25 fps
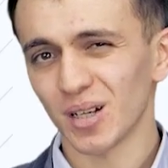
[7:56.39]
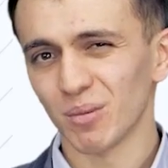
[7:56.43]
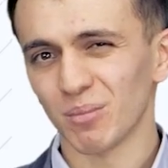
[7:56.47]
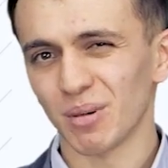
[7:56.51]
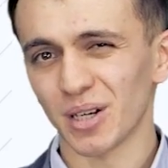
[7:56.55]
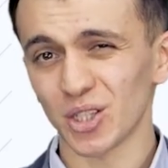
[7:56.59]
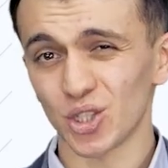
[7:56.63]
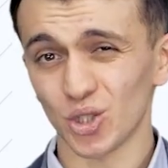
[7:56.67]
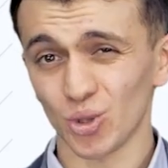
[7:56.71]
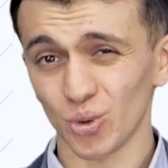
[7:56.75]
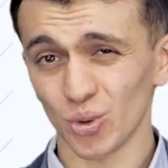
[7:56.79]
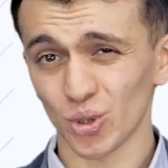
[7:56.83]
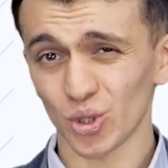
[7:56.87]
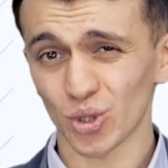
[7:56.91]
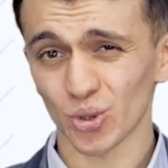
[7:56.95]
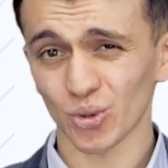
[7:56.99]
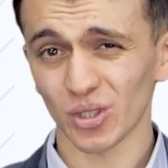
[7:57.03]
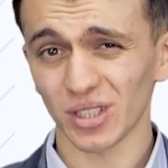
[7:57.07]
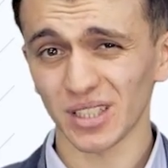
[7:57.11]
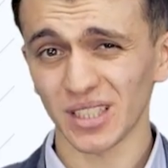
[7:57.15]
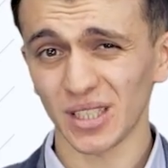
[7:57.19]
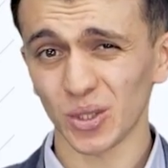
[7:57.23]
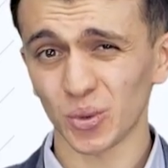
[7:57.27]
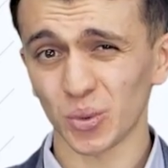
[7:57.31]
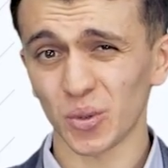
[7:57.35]
but
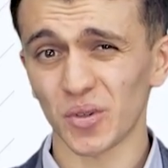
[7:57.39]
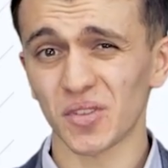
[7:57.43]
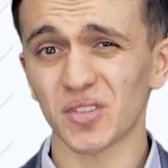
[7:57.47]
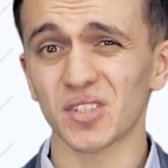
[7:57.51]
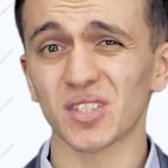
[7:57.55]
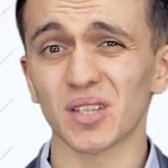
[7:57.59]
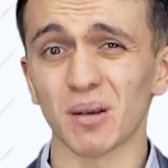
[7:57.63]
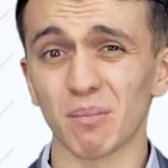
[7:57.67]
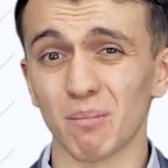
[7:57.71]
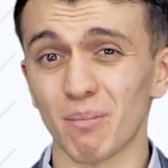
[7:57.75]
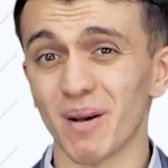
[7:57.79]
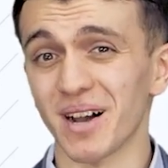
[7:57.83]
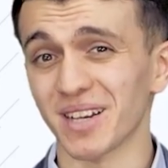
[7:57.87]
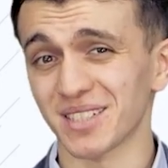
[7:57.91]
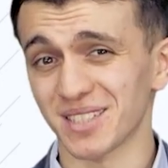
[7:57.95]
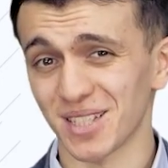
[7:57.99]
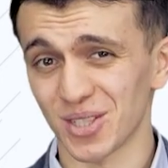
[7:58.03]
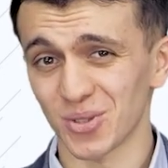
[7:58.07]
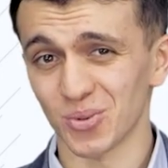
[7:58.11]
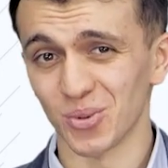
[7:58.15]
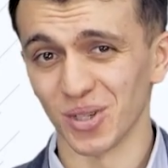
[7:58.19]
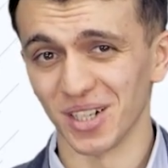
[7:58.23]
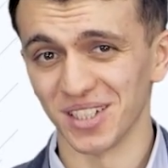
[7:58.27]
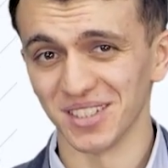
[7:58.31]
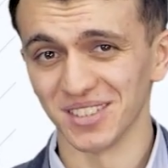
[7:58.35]
usually with some bugs
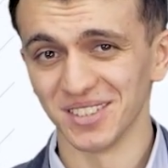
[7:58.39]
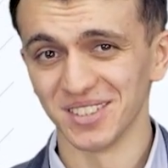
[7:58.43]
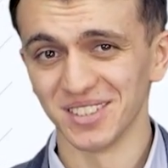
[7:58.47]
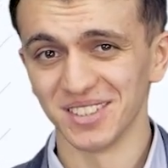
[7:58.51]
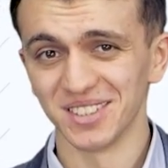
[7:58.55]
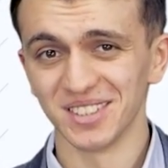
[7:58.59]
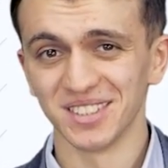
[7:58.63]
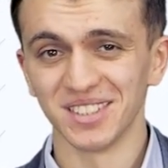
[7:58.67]
as well.